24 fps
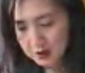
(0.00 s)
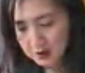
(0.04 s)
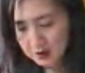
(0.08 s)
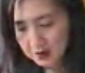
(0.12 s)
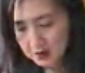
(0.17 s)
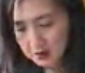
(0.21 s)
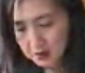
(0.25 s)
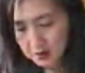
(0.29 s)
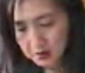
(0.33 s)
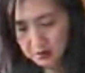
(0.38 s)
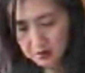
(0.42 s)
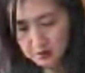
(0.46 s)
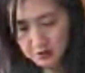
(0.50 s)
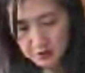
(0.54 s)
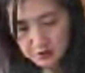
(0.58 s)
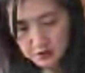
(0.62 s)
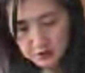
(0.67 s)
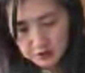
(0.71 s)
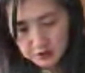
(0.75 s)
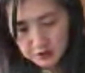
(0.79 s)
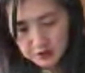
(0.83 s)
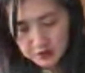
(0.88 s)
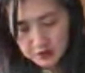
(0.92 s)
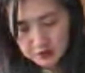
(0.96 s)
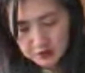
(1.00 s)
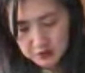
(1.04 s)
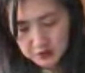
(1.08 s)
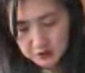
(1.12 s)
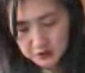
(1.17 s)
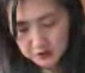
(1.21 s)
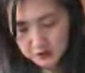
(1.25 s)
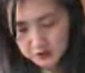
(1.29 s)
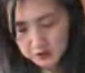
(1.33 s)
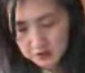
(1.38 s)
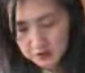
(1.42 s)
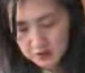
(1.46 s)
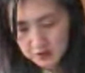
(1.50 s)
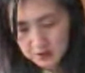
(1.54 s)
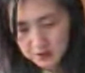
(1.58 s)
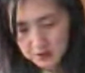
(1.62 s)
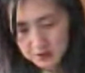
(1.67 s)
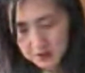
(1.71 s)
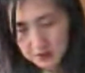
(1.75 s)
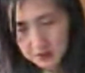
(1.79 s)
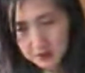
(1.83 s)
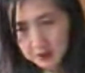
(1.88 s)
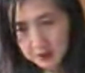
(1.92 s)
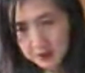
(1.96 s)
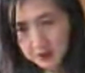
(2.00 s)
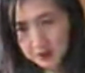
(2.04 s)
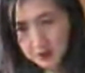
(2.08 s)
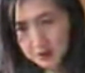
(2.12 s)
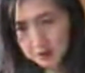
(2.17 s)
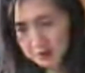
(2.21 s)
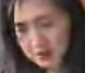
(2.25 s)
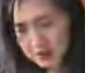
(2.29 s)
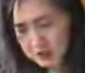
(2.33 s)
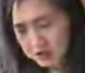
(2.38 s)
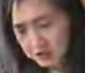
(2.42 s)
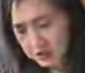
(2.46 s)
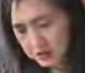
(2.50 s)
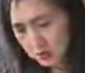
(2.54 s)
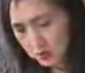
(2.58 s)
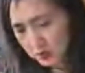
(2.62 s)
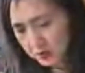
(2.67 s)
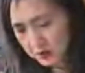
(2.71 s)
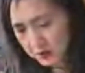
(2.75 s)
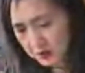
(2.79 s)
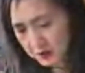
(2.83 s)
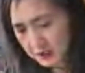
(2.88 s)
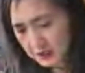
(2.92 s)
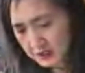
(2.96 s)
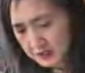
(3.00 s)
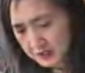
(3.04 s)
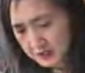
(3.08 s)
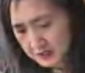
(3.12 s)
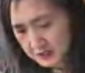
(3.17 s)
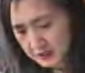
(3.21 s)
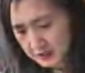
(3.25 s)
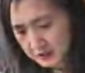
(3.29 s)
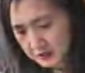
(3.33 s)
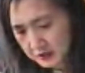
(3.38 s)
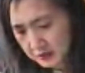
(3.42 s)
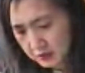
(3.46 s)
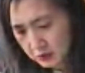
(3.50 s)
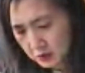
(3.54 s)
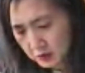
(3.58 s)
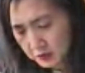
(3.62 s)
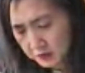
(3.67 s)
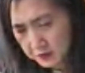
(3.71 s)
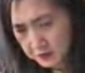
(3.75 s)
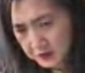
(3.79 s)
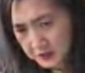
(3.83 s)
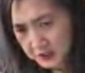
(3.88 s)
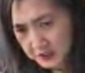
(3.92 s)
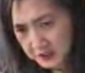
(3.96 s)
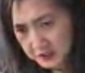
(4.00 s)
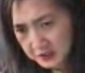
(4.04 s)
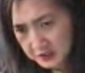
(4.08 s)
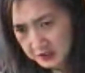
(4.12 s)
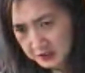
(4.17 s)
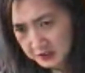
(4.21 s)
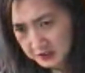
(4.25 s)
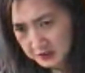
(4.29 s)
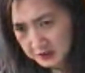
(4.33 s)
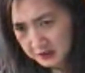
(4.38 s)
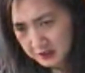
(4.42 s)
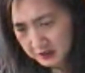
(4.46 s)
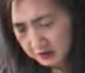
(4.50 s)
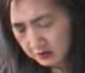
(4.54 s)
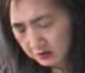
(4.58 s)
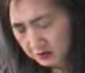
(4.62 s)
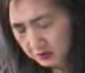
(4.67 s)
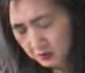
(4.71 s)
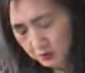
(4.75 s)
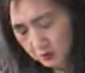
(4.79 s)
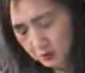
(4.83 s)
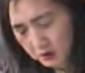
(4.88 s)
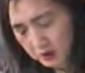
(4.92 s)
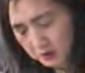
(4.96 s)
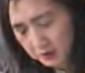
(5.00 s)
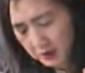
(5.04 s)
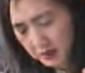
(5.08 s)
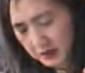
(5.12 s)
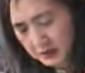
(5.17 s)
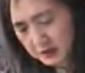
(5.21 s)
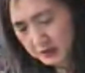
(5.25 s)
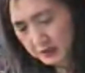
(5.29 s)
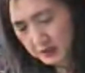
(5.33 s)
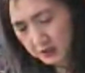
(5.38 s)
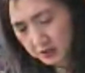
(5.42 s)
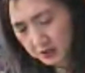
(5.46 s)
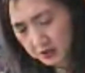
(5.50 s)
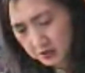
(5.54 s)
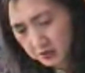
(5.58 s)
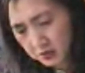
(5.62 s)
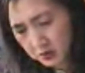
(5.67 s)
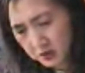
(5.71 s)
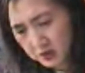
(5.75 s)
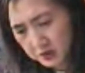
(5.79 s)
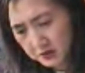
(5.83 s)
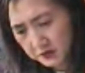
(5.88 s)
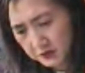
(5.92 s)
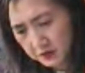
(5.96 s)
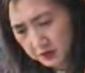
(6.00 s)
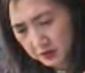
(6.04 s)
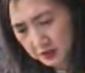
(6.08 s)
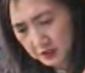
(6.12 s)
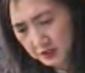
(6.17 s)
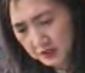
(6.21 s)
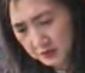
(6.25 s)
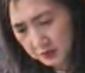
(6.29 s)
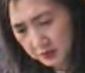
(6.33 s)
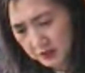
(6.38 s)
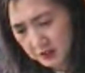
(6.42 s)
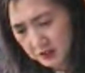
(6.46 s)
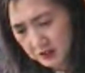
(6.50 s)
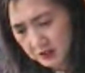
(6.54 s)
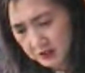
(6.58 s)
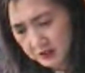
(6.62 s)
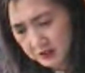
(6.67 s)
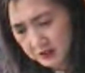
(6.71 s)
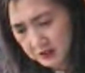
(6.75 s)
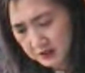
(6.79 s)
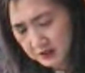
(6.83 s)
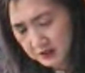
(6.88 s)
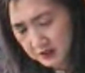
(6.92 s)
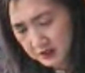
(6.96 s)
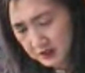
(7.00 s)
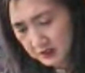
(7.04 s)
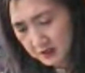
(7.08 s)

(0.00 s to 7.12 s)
All right, so I'm not sure where this will fit in. I don't know what my intention was for this, because,